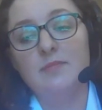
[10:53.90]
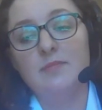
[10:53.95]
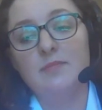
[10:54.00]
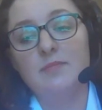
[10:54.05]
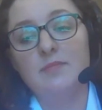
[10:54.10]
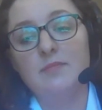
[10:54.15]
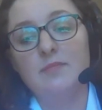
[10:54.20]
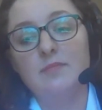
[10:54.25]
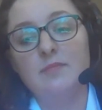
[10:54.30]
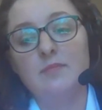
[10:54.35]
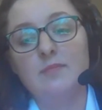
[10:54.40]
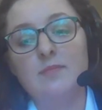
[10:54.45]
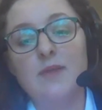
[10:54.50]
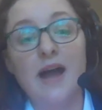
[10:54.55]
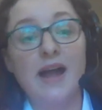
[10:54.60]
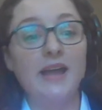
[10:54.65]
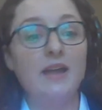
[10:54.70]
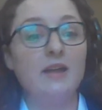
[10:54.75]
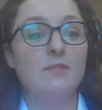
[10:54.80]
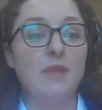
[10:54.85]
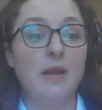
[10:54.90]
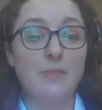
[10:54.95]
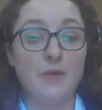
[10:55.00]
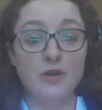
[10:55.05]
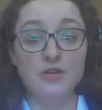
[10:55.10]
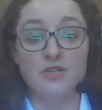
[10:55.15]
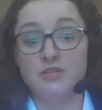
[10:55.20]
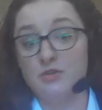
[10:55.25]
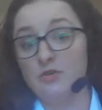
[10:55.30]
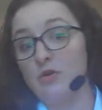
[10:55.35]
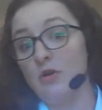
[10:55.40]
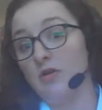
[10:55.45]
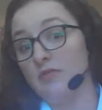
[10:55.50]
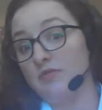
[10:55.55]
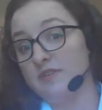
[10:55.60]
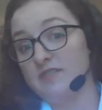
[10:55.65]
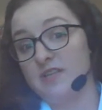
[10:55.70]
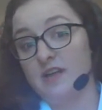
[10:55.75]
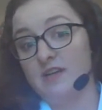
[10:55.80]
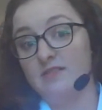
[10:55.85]
My personal goal
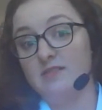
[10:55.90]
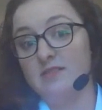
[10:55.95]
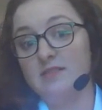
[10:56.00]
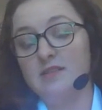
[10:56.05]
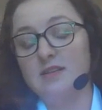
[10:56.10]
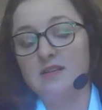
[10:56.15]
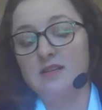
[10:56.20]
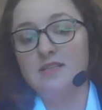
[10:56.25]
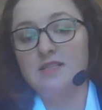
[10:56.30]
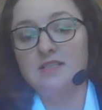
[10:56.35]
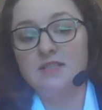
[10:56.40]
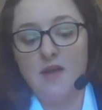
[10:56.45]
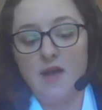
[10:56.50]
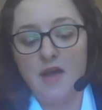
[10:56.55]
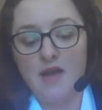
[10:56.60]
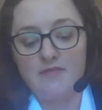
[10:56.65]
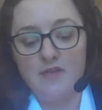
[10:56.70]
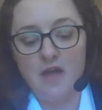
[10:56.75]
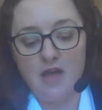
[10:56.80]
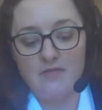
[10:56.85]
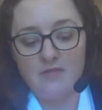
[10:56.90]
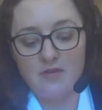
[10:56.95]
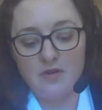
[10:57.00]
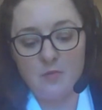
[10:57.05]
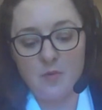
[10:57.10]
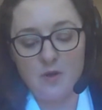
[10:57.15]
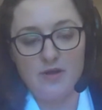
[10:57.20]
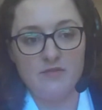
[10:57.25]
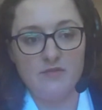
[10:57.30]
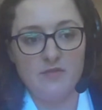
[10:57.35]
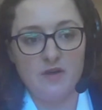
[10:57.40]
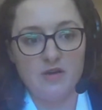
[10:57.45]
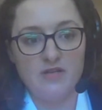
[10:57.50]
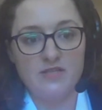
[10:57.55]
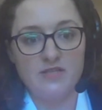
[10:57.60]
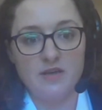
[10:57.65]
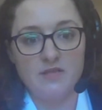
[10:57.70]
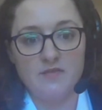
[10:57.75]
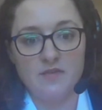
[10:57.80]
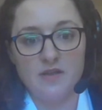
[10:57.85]
for SENS is to have every one of our
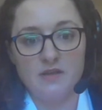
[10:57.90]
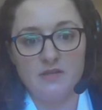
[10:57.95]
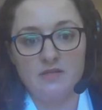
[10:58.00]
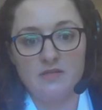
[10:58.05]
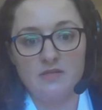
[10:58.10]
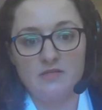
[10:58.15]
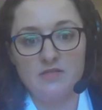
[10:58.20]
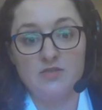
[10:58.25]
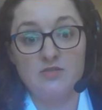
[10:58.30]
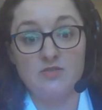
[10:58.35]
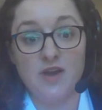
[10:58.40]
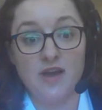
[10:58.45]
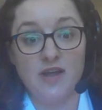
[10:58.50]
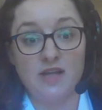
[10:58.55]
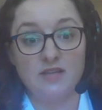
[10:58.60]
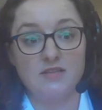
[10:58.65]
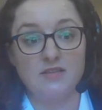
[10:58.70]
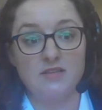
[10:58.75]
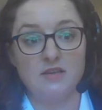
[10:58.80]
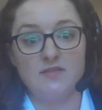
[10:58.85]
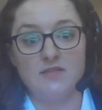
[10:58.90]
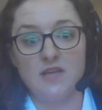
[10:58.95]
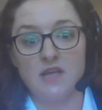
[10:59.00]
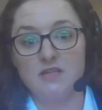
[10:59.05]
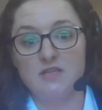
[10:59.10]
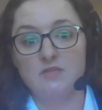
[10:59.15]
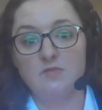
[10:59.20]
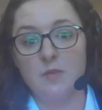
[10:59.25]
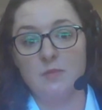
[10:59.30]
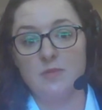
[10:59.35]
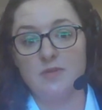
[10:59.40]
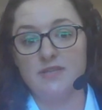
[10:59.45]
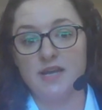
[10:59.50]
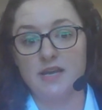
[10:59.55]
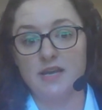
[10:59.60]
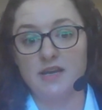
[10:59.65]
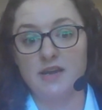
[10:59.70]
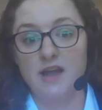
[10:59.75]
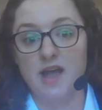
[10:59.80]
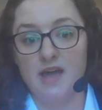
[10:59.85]
7 strands of SENS
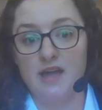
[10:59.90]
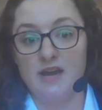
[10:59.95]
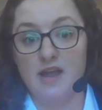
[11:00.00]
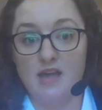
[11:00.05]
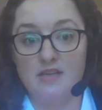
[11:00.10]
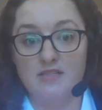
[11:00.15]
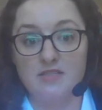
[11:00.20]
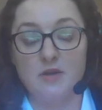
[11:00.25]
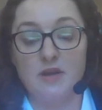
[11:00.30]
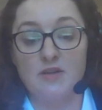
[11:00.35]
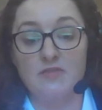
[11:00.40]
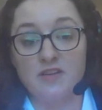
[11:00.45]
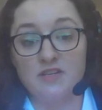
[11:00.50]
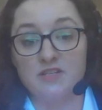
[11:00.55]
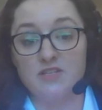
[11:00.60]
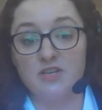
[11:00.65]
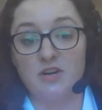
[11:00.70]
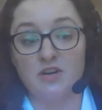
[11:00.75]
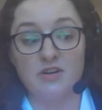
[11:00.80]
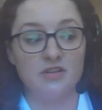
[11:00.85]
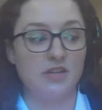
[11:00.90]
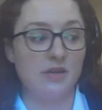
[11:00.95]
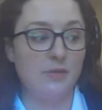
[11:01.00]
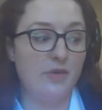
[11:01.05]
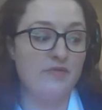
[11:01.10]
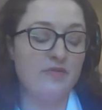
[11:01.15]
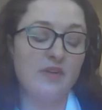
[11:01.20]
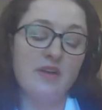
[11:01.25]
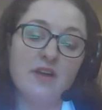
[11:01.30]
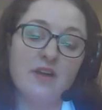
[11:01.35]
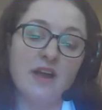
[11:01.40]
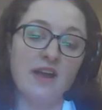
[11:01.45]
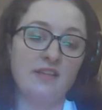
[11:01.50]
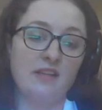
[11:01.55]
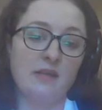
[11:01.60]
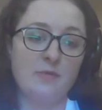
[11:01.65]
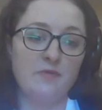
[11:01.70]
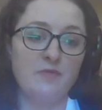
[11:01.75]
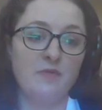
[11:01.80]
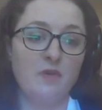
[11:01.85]
represented at SRF internally. We've had
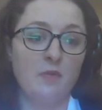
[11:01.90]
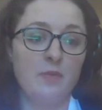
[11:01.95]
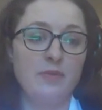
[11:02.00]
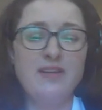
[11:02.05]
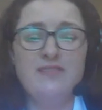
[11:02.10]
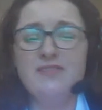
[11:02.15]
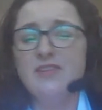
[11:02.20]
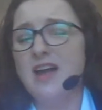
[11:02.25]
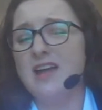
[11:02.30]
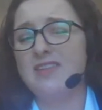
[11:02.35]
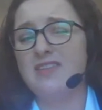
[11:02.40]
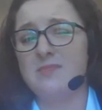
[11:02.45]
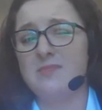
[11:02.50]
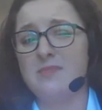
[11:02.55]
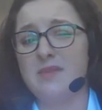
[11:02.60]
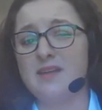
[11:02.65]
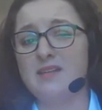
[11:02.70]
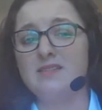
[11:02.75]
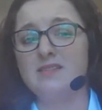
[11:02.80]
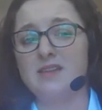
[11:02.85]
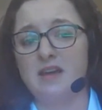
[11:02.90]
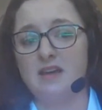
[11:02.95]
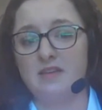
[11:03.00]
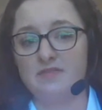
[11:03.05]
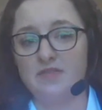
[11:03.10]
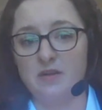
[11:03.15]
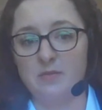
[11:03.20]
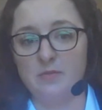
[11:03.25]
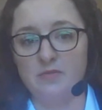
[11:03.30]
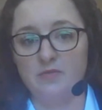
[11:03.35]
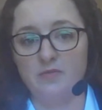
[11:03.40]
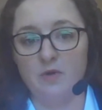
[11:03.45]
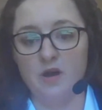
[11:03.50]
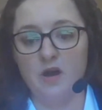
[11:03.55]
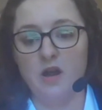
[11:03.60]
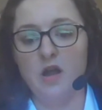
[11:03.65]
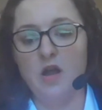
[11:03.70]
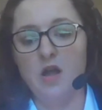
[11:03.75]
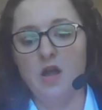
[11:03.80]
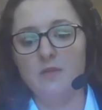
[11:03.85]
that before. We've never had the means to have that
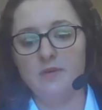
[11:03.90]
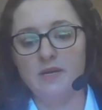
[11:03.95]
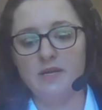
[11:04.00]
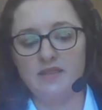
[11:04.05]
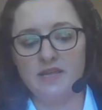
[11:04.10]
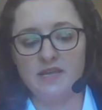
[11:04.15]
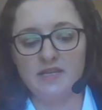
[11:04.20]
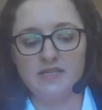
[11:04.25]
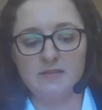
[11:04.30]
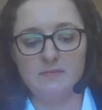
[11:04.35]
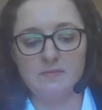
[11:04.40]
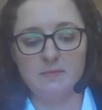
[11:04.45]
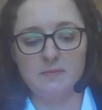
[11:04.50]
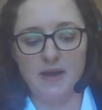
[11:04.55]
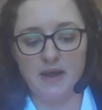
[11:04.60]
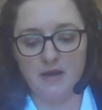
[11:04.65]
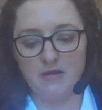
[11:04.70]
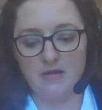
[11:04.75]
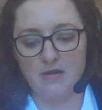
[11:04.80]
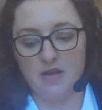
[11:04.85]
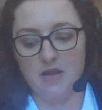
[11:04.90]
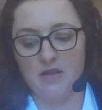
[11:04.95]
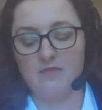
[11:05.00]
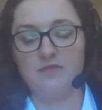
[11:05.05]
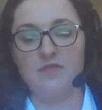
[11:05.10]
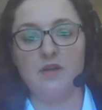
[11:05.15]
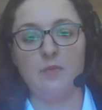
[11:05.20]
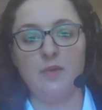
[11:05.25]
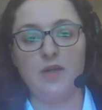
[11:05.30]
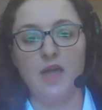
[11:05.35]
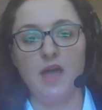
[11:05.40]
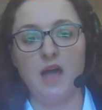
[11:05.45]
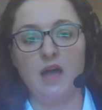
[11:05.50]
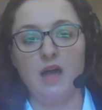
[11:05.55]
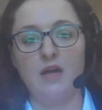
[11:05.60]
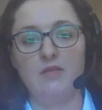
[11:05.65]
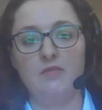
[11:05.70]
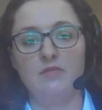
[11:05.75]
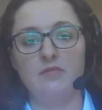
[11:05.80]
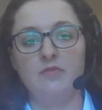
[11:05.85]
before. But I think it's imperative that we
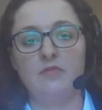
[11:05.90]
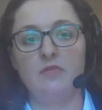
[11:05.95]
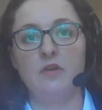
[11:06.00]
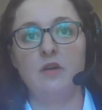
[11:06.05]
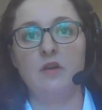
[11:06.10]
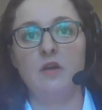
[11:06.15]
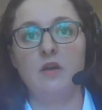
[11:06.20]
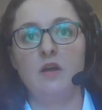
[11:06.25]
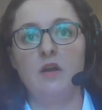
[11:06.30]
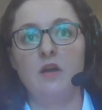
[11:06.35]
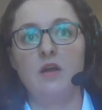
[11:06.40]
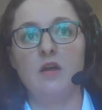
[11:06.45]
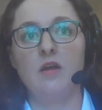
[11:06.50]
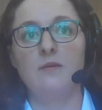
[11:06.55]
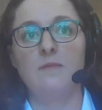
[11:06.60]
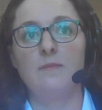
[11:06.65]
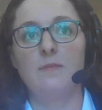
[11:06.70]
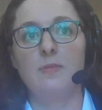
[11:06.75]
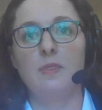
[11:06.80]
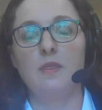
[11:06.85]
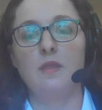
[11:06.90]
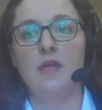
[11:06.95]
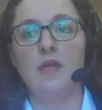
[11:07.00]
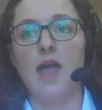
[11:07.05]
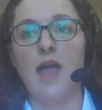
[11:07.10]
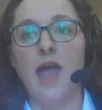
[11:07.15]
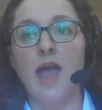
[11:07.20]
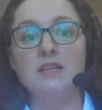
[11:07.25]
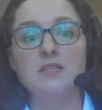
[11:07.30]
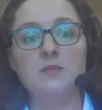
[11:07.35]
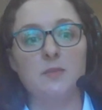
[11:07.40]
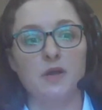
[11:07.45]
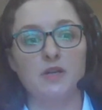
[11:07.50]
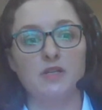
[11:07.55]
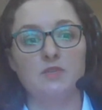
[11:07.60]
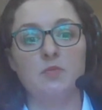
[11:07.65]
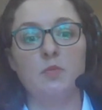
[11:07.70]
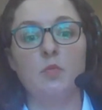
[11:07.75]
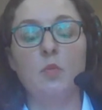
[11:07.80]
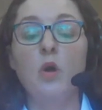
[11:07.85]
have
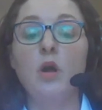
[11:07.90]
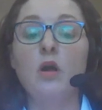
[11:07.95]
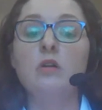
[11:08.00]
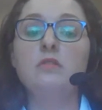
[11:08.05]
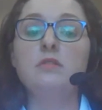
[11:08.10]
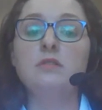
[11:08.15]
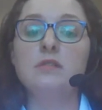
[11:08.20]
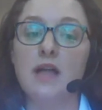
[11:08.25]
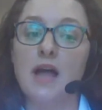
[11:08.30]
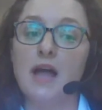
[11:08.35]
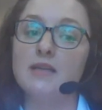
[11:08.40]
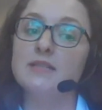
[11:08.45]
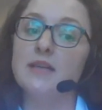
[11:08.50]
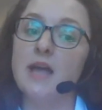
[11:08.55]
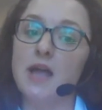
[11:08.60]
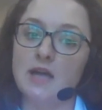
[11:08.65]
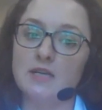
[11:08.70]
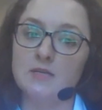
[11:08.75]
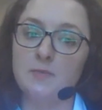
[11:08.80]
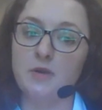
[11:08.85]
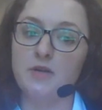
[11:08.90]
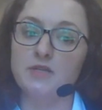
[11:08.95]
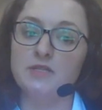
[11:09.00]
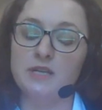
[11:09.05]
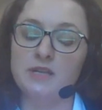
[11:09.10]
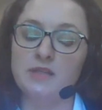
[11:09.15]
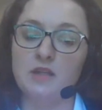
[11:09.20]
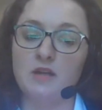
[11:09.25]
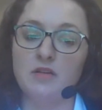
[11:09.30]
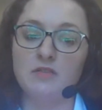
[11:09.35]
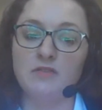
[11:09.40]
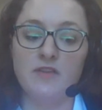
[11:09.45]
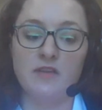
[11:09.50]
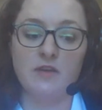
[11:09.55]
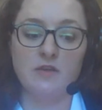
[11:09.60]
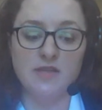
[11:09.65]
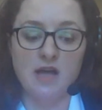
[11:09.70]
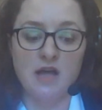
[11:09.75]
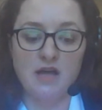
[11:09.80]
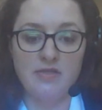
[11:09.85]
experts, world-class experts in their
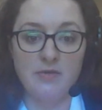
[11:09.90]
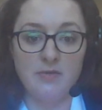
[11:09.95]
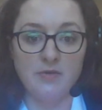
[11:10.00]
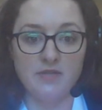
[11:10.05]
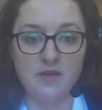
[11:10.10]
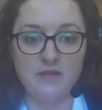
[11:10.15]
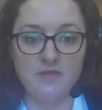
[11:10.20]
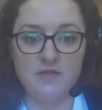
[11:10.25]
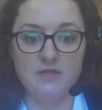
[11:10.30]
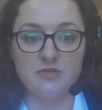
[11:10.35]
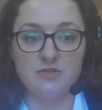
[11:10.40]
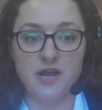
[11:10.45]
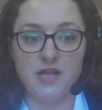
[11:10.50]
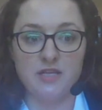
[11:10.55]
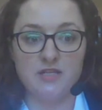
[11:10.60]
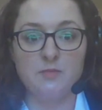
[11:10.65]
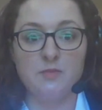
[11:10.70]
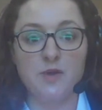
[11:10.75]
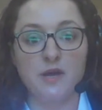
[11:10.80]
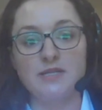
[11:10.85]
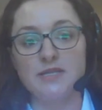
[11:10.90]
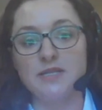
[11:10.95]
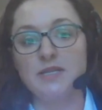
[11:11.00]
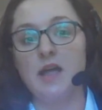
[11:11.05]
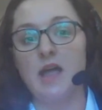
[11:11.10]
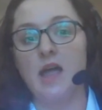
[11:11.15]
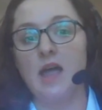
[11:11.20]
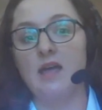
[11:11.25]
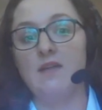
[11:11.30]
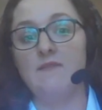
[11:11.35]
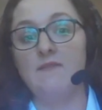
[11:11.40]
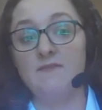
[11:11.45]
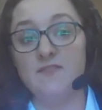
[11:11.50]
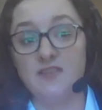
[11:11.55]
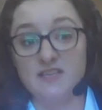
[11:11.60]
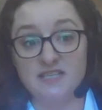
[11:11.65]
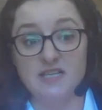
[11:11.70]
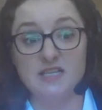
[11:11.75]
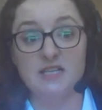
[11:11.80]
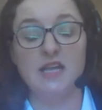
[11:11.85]
fields on those 7 strands present
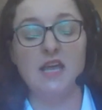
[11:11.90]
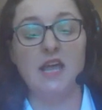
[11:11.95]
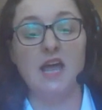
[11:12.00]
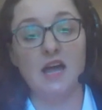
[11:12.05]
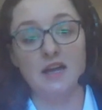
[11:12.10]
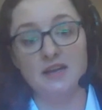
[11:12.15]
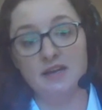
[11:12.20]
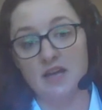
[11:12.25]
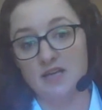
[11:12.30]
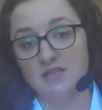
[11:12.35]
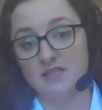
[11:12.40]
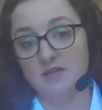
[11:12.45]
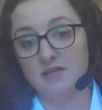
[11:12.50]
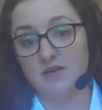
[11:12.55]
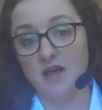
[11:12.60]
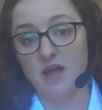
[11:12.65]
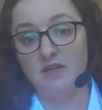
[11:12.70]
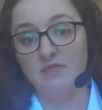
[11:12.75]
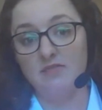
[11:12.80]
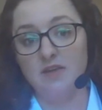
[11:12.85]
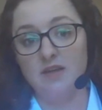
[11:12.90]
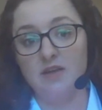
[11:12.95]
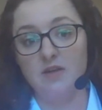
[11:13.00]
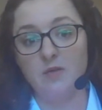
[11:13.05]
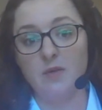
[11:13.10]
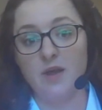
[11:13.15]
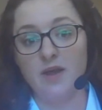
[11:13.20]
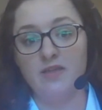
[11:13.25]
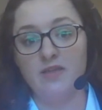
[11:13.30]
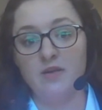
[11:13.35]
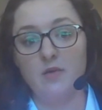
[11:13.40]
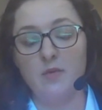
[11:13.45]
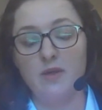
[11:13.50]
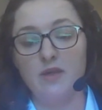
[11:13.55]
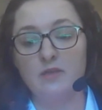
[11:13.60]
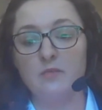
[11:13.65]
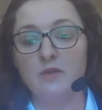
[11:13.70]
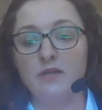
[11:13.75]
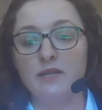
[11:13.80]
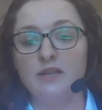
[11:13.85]
physically at SRF in a way that we
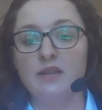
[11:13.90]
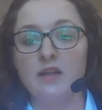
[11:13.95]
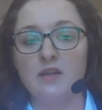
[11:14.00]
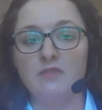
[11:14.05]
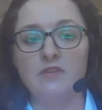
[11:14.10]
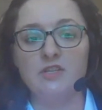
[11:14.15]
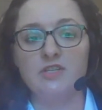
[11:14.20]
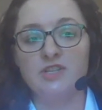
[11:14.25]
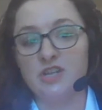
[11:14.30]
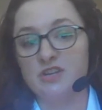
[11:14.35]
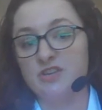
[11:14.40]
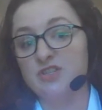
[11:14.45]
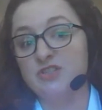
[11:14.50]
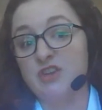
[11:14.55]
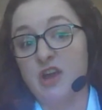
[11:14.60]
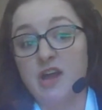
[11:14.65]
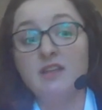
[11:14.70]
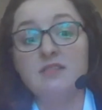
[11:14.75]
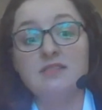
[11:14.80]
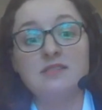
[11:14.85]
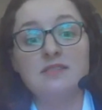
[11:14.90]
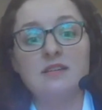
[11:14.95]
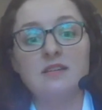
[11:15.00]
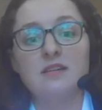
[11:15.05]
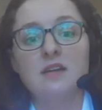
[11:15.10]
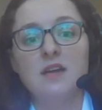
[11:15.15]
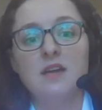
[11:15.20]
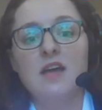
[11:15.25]
can really leverage their strengths.